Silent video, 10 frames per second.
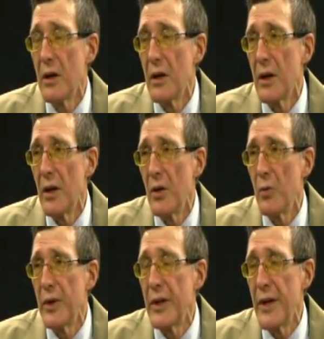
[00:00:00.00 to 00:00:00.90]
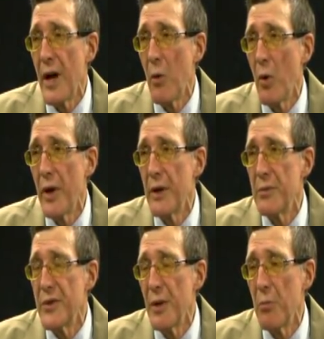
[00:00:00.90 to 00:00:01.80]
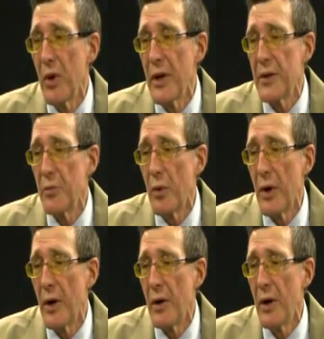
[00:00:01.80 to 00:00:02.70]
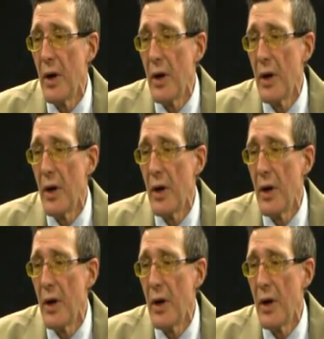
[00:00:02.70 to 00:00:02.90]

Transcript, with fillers: You know, we did not want him someplace where